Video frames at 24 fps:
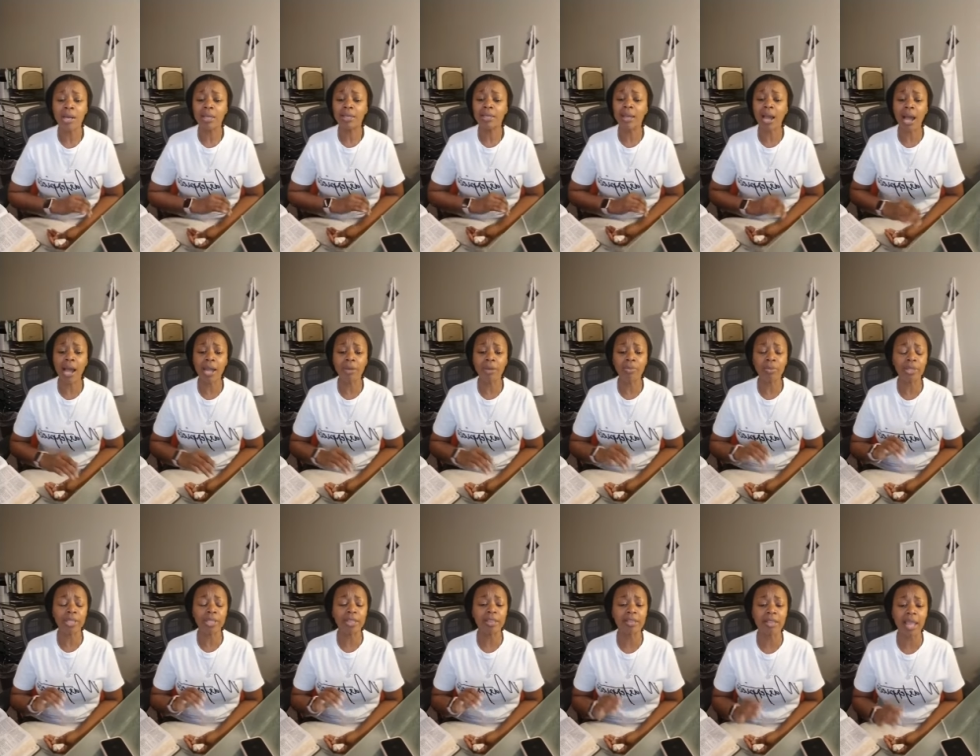God,
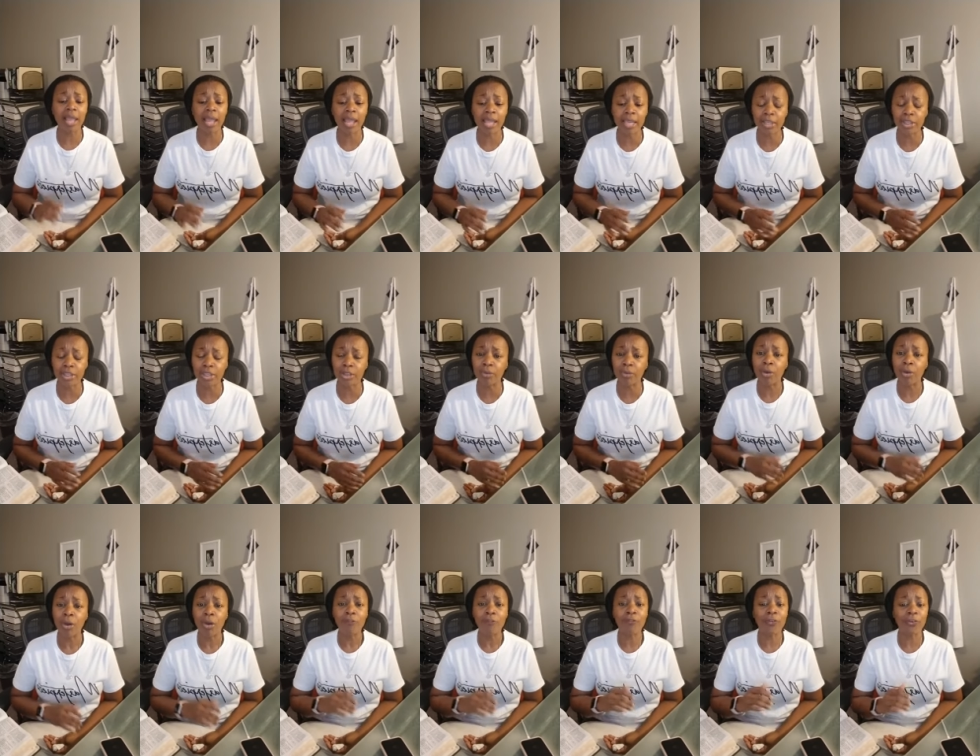we thank you
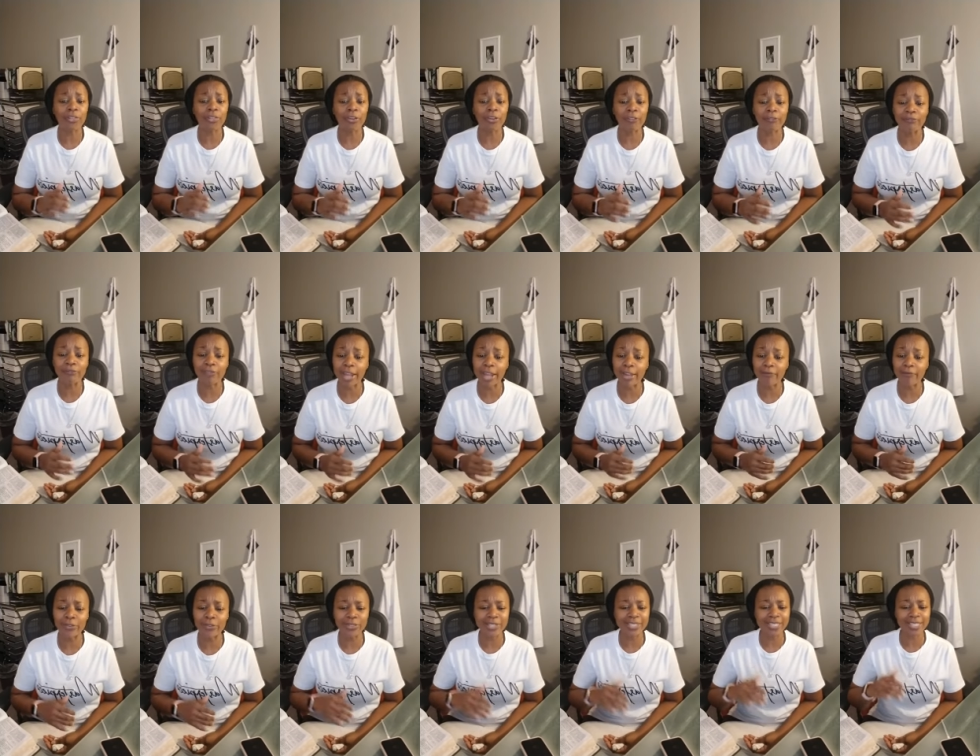for the
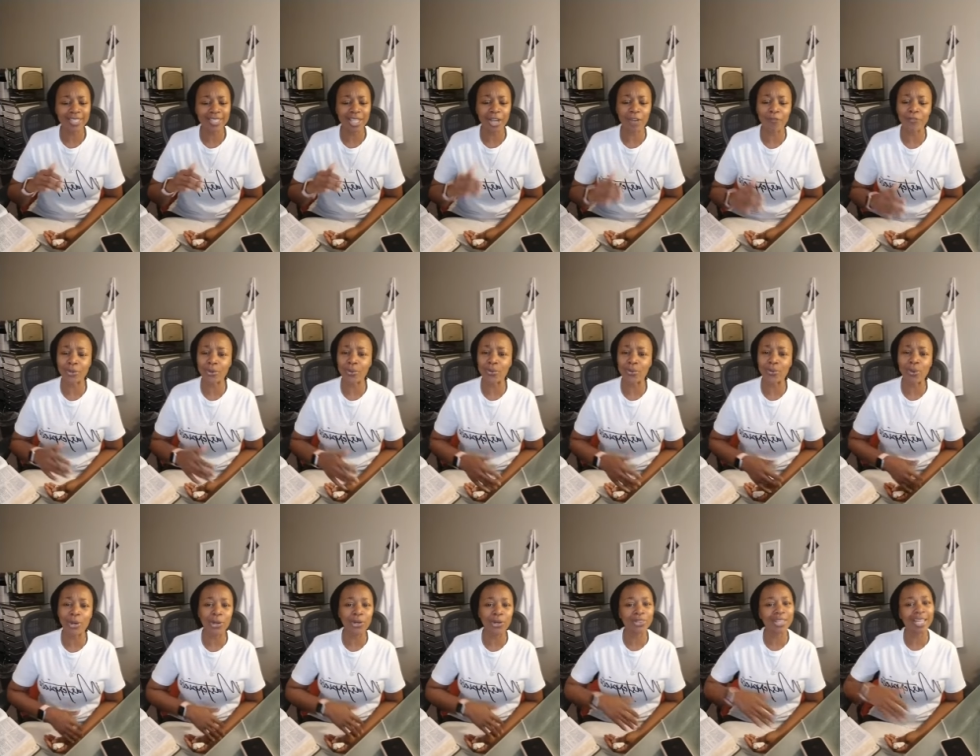faithfulness of your
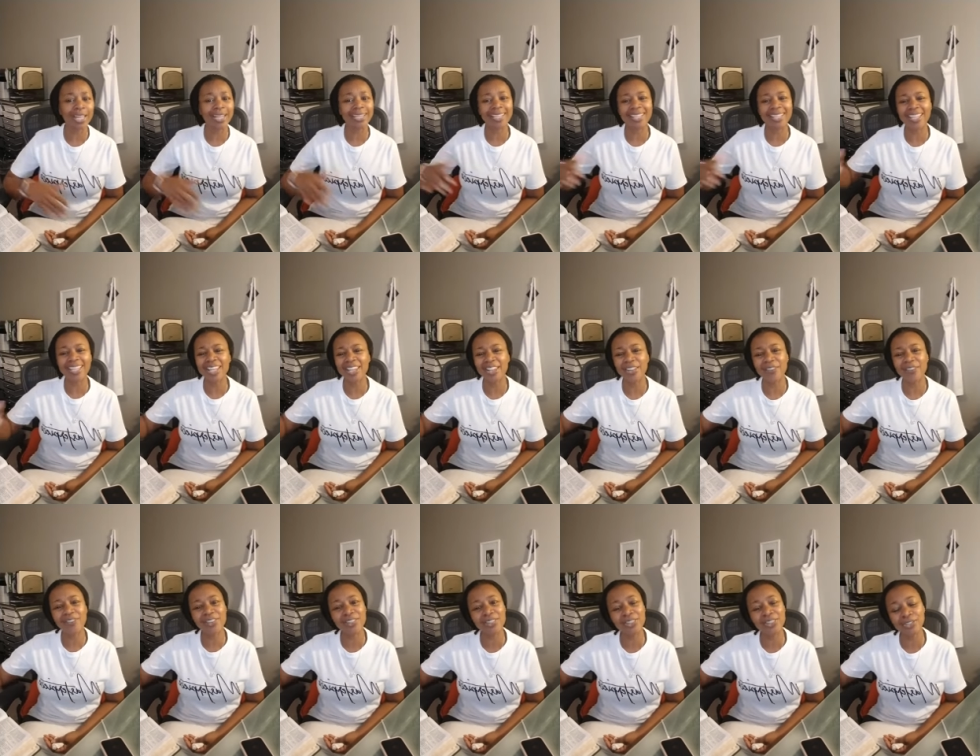word, that
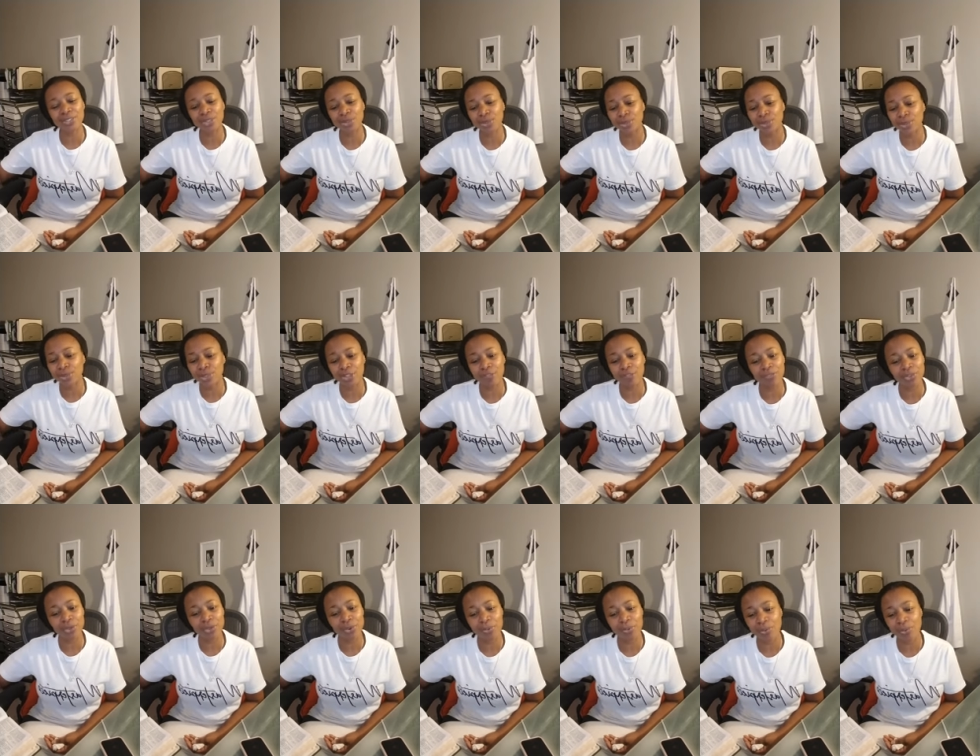even the truth of
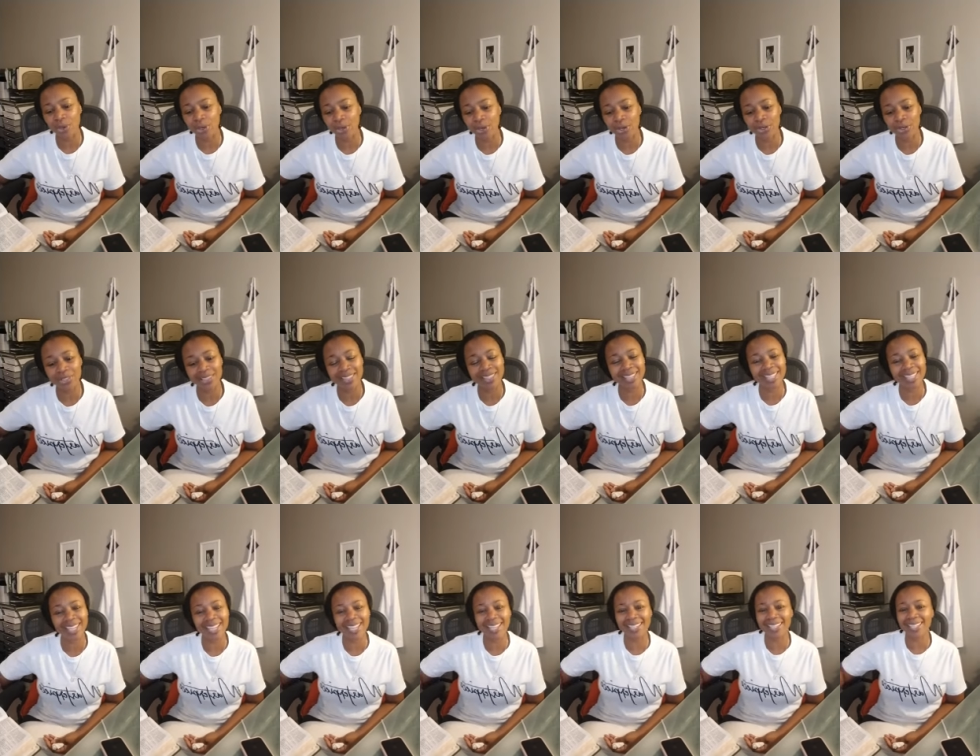your word
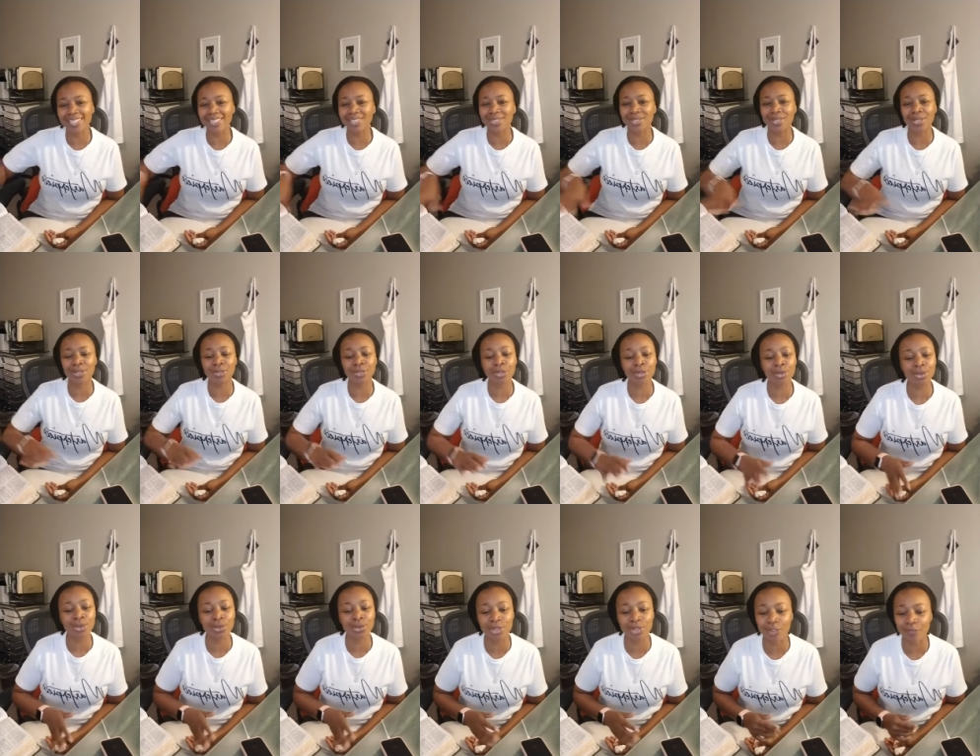then is the
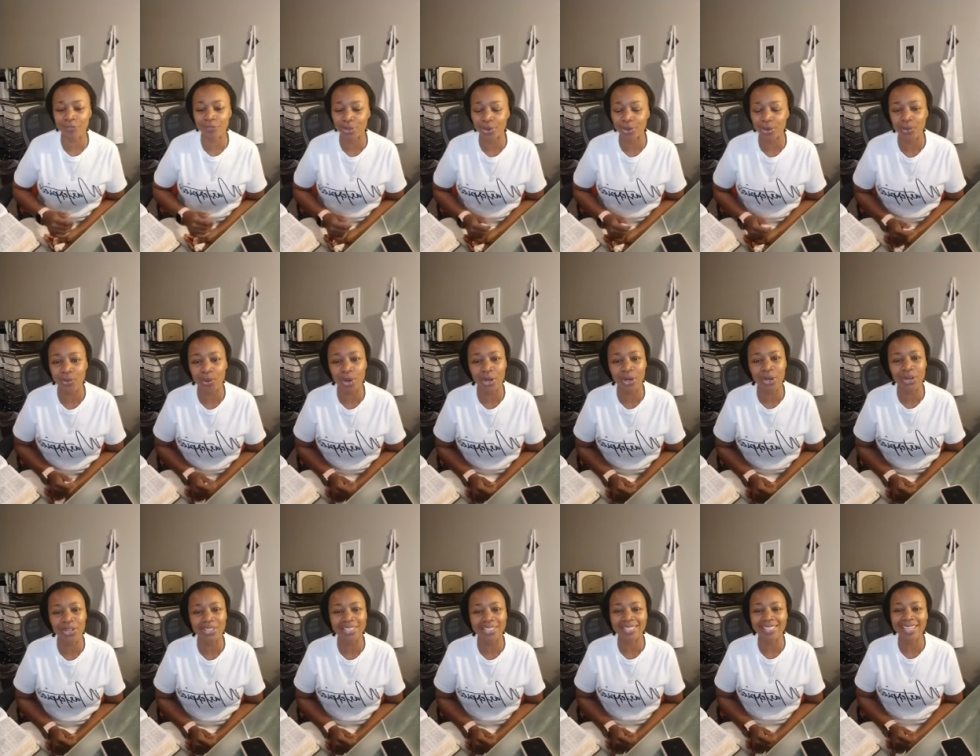truth of your
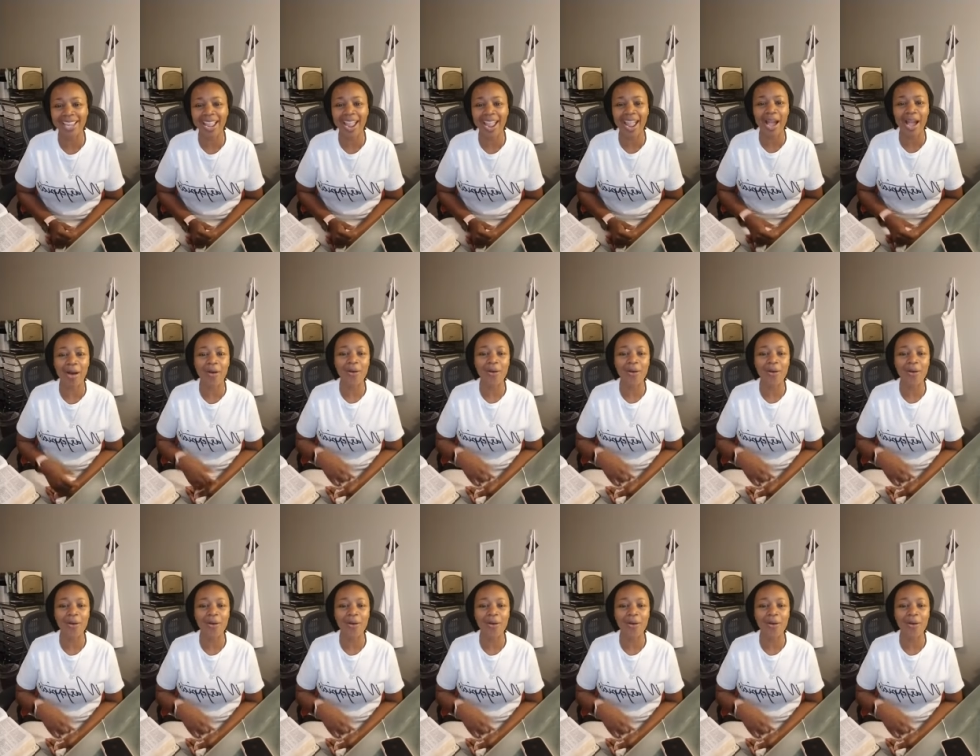word now.